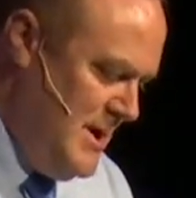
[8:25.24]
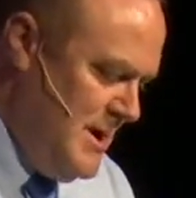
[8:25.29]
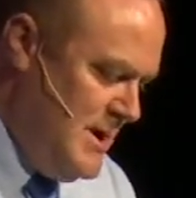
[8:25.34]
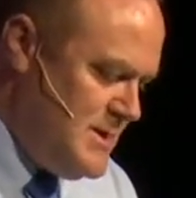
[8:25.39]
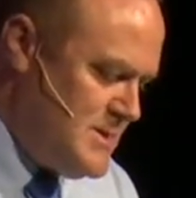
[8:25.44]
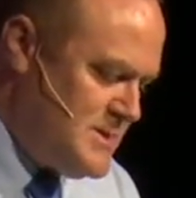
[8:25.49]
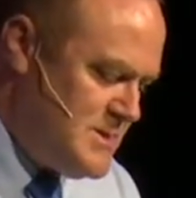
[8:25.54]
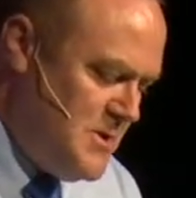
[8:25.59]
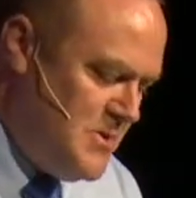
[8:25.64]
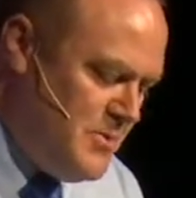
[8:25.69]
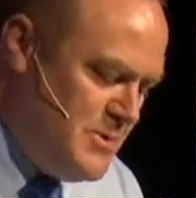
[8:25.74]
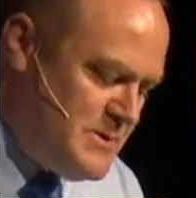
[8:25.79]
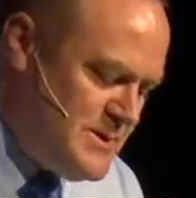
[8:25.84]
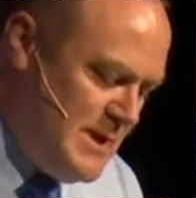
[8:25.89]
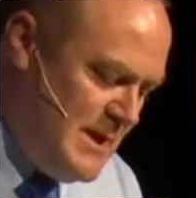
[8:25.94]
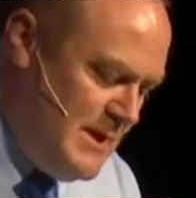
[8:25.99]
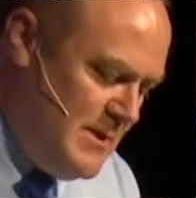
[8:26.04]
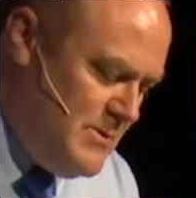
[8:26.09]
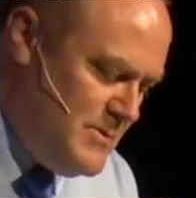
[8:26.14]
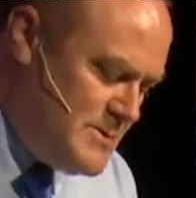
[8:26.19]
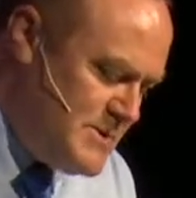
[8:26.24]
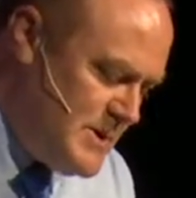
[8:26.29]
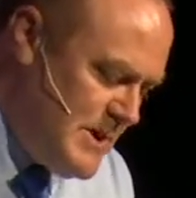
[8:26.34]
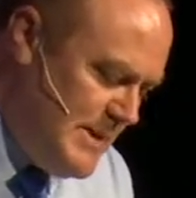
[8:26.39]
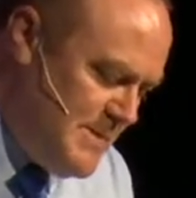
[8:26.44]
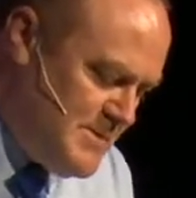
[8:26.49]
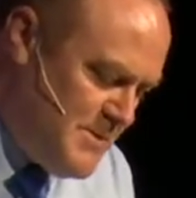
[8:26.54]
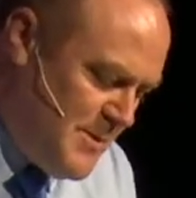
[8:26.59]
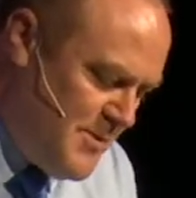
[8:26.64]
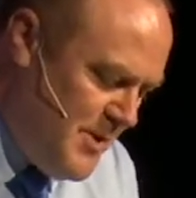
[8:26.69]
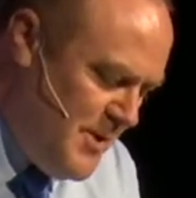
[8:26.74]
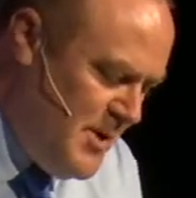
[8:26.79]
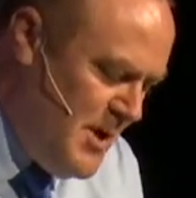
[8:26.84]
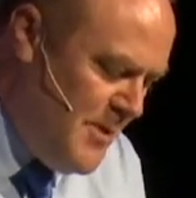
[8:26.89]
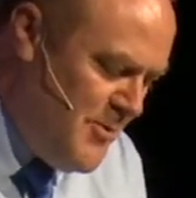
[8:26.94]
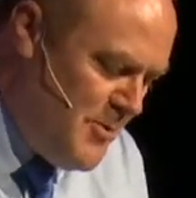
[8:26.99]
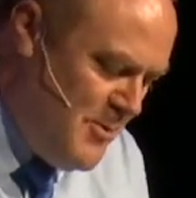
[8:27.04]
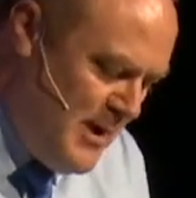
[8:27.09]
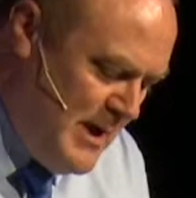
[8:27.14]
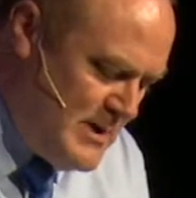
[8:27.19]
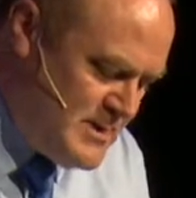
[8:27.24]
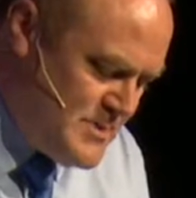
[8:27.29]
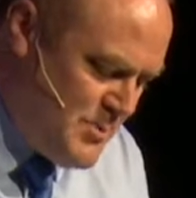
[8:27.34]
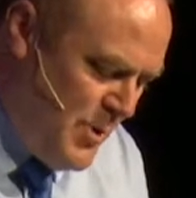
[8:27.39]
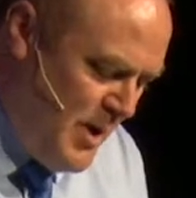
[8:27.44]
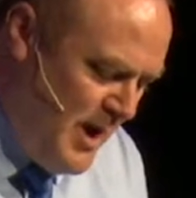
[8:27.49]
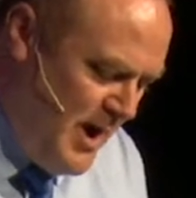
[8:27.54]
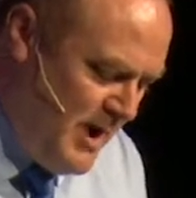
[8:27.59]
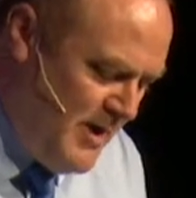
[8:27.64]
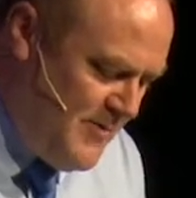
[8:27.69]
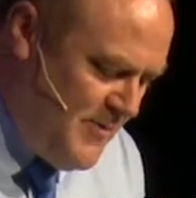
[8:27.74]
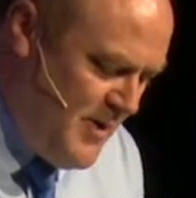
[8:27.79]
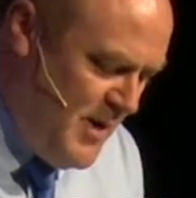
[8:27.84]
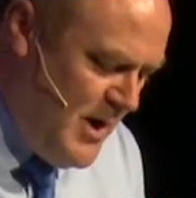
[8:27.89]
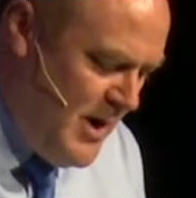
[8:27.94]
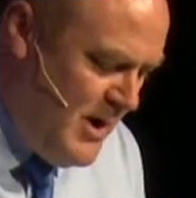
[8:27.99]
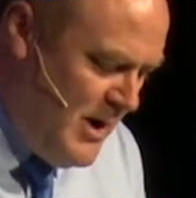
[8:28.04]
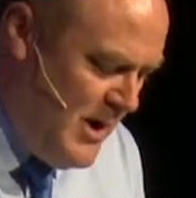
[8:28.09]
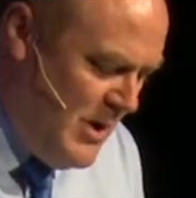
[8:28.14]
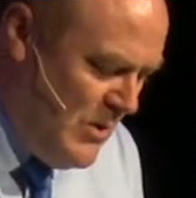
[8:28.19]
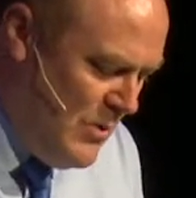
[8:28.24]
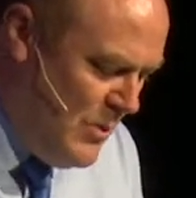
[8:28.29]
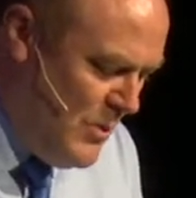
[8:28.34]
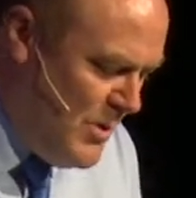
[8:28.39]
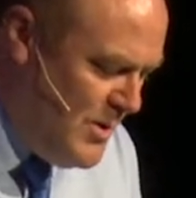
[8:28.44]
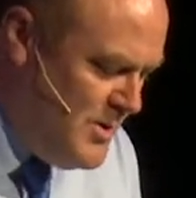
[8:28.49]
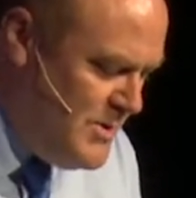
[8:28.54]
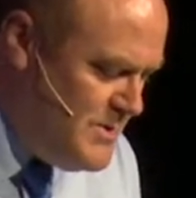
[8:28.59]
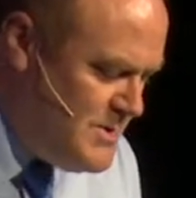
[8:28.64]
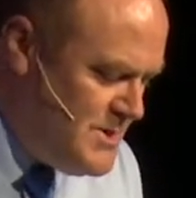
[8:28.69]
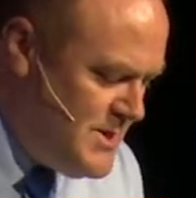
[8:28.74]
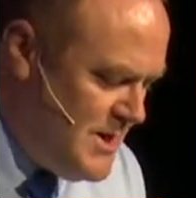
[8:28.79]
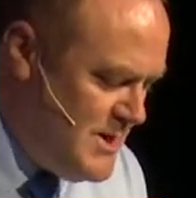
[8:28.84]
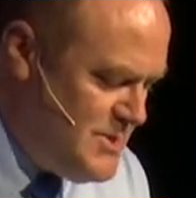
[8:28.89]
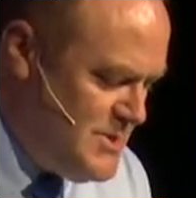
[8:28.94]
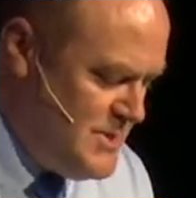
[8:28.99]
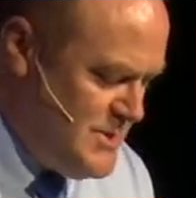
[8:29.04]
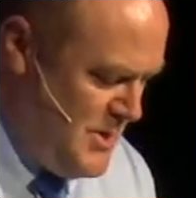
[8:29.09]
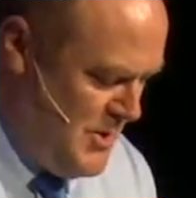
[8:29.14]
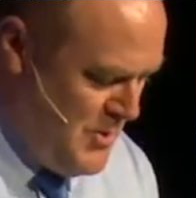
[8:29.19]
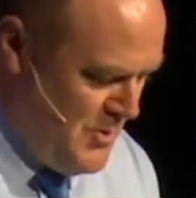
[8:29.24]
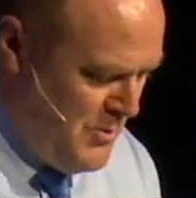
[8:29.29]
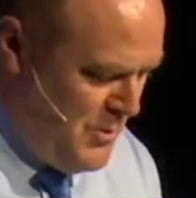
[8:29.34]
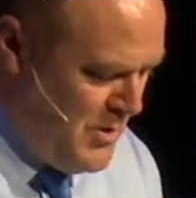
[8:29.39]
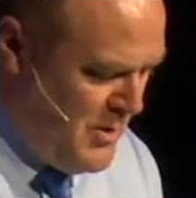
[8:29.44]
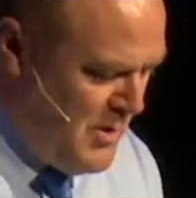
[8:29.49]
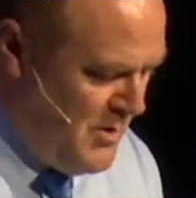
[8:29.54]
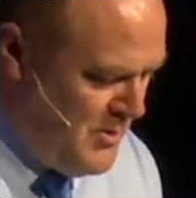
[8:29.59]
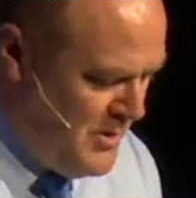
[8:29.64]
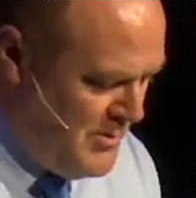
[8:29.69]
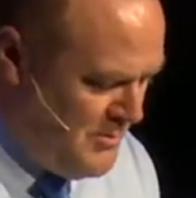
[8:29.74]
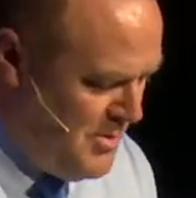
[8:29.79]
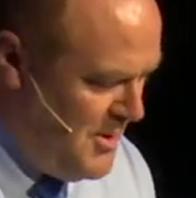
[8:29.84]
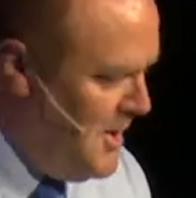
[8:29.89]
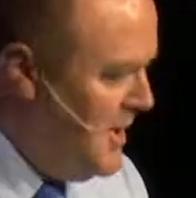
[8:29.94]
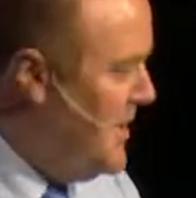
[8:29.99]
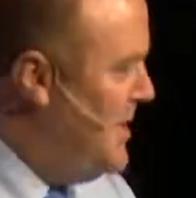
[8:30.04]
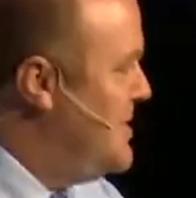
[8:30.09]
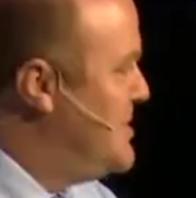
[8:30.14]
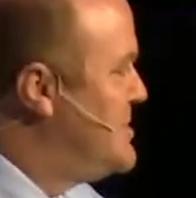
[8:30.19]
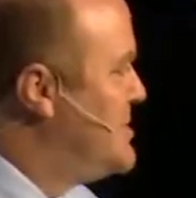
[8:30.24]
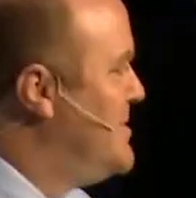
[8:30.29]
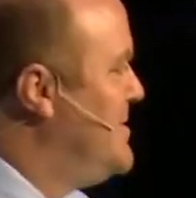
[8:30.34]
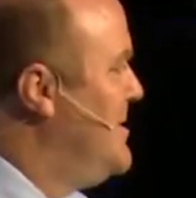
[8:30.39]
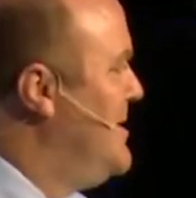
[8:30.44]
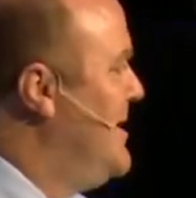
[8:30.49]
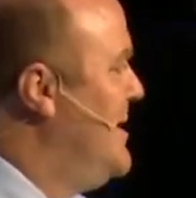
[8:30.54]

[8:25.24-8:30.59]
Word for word: So is he who sleeps with another man's wife. No one who touches her will go unpunished.